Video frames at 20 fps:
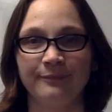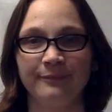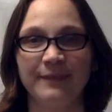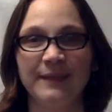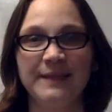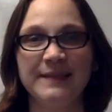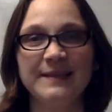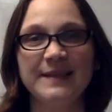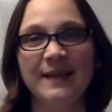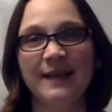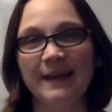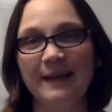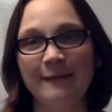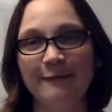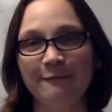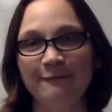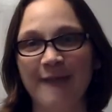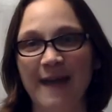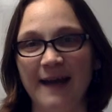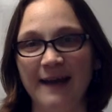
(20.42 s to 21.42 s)
Let's look
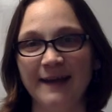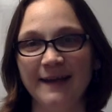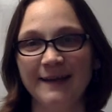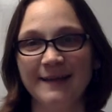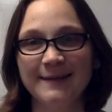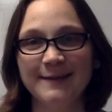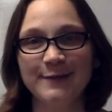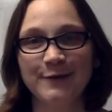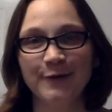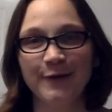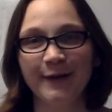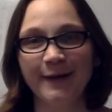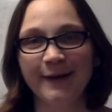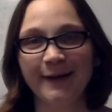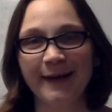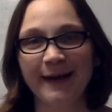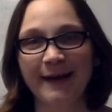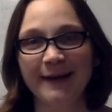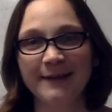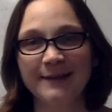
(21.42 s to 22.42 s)
at finding this Euler
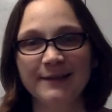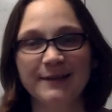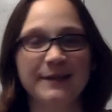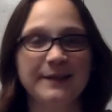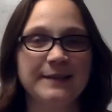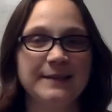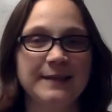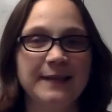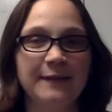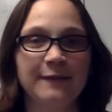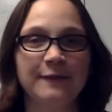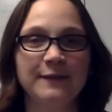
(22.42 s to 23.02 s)
characteristic